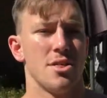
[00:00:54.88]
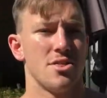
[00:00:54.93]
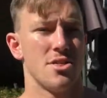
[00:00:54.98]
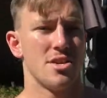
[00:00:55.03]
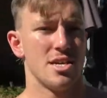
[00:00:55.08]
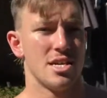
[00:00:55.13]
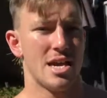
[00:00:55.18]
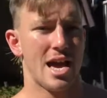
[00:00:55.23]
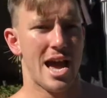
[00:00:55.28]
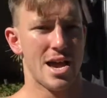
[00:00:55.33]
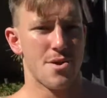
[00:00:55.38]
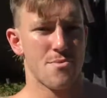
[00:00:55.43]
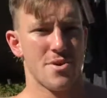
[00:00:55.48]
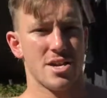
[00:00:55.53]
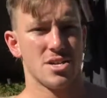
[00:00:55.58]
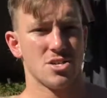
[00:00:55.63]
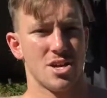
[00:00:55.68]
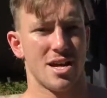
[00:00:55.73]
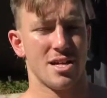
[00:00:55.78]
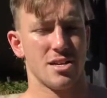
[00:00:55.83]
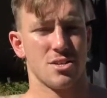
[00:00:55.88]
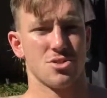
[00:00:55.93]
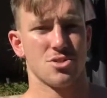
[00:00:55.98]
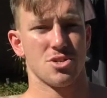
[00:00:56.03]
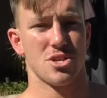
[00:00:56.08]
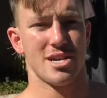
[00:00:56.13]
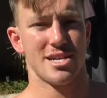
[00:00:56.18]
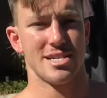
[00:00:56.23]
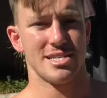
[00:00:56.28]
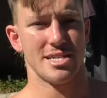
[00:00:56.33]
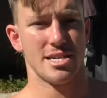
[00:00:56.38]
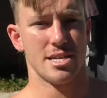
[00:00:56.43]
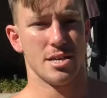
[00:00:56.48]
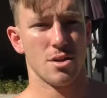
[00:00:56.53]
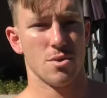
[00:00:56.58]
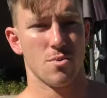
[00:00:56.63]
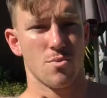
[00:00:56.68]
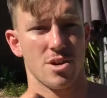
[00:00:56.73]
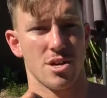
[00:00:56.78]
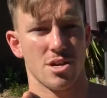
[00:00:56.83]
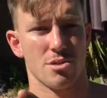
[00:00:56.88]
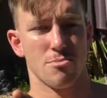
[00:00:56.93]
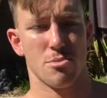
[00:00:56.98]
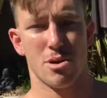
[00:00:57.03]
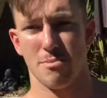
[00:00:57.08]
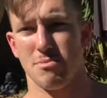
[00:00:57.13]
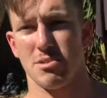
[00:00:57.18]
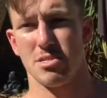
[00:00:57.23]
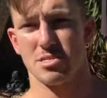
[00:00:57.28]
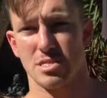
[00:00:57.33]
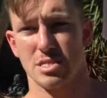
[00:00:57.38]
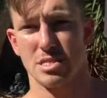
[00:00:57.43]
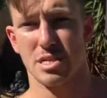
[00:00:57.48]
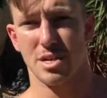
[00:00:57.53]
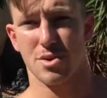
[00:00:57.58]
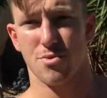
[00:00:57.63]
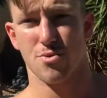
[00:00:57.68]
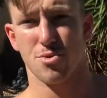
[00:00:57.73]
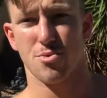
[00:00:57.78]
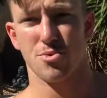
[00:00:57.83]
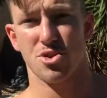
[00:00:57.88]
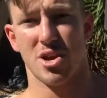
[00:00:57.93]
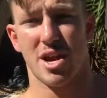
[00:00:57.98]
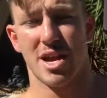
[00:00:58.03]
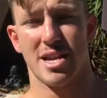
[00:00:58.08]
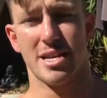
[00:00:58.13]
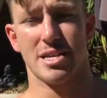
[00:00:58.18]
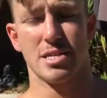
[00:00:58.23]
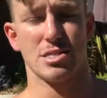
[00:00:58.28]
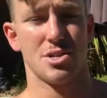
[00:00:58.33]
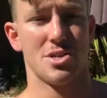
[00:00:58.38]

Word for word: the eight week challenge that I did with my business, like group training.